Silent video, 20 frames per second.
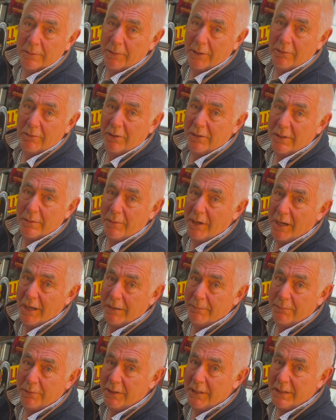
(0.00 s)
about on the
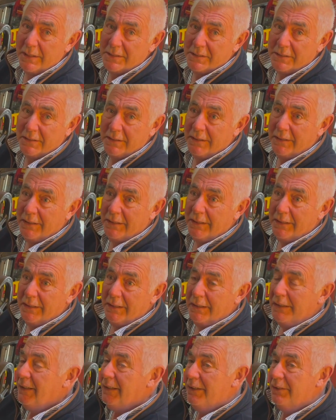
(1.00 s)
marketplace,
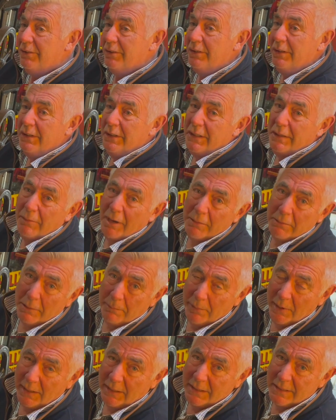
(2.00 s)
you might be
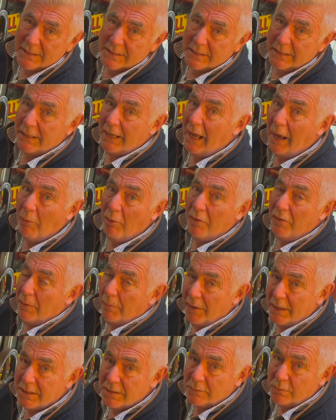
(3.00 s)
picky and say, I want the
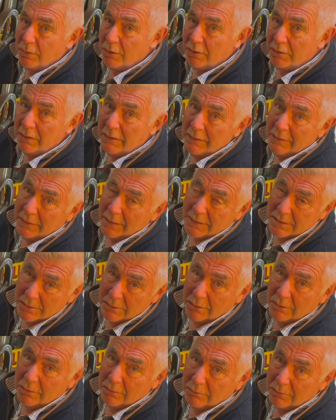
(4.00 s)
best one. that's
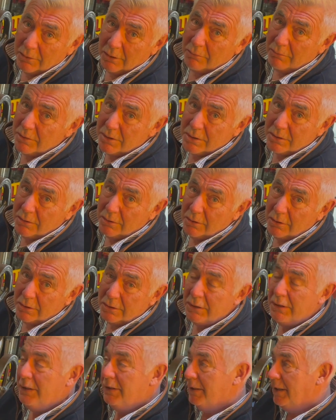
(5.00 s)
not restored,
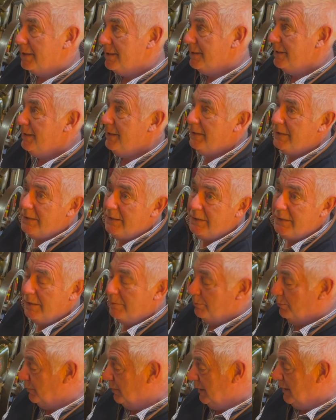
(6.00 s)
that's did it,
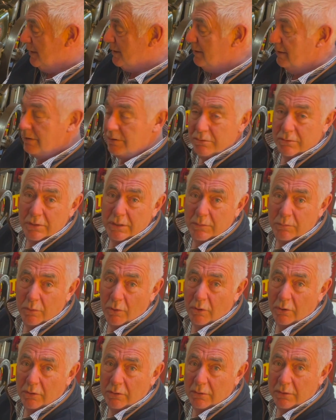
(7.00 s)
but there isn't. There's only
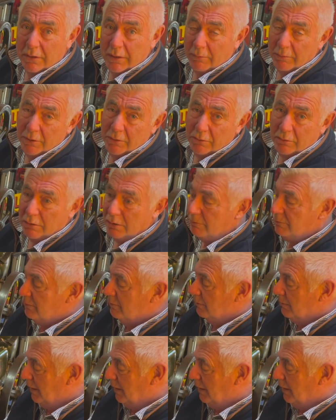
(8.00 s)
one that we know of,